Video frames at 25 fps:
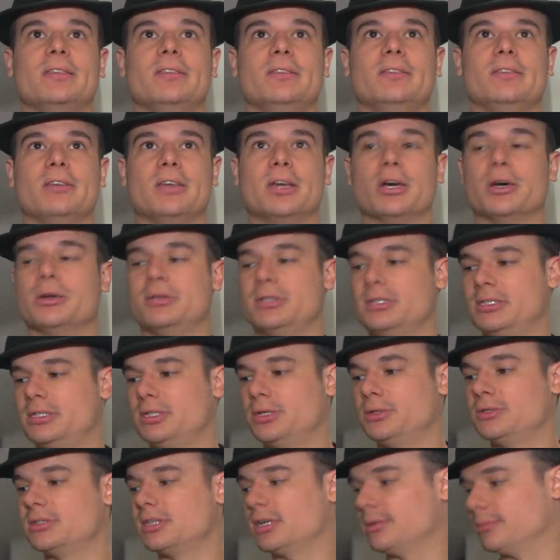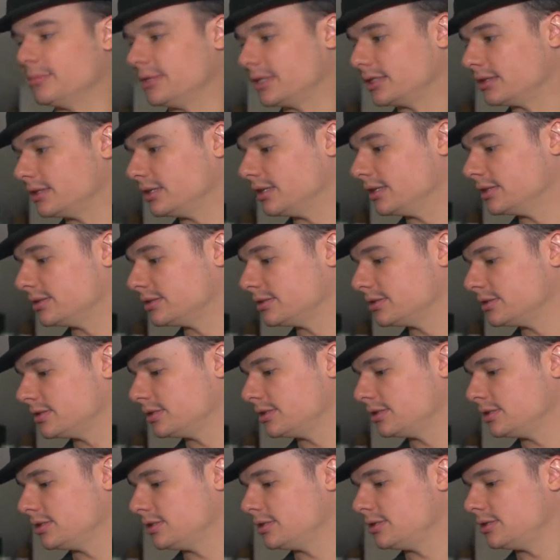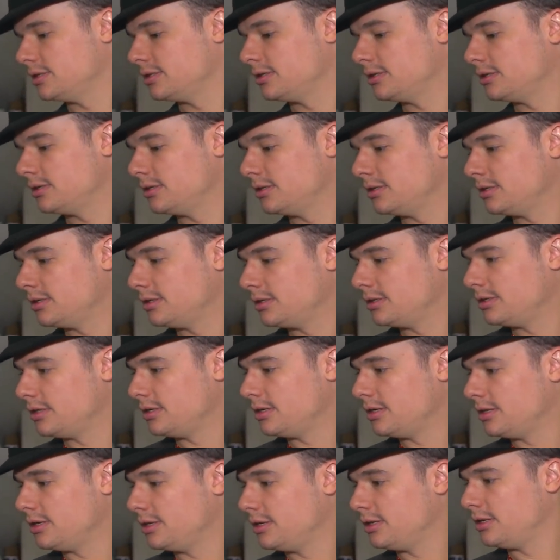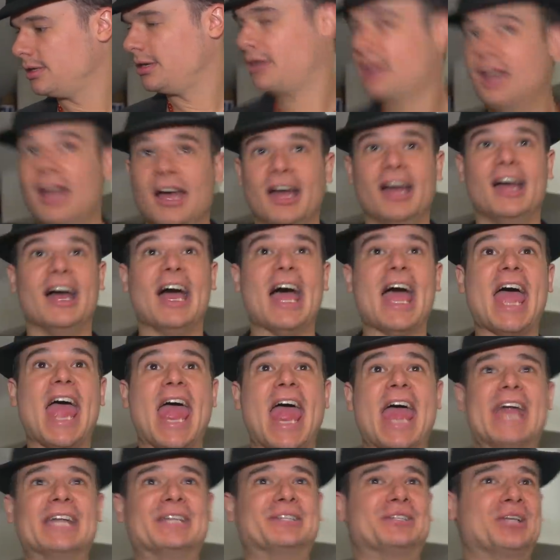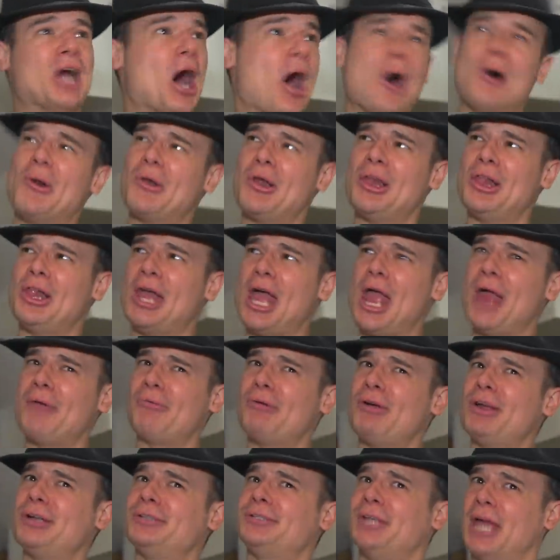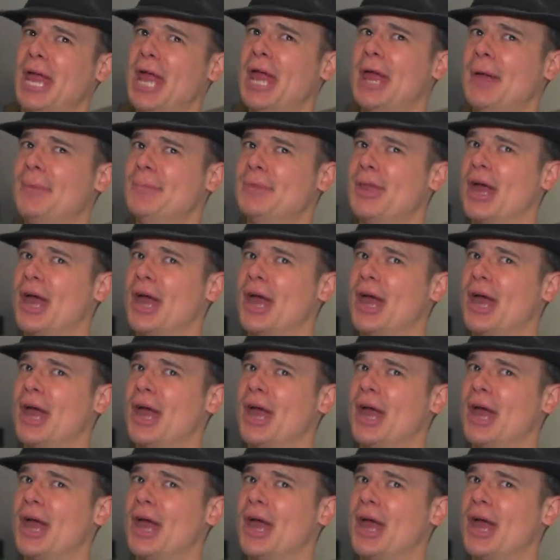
you go and you do something like this. And totally redeem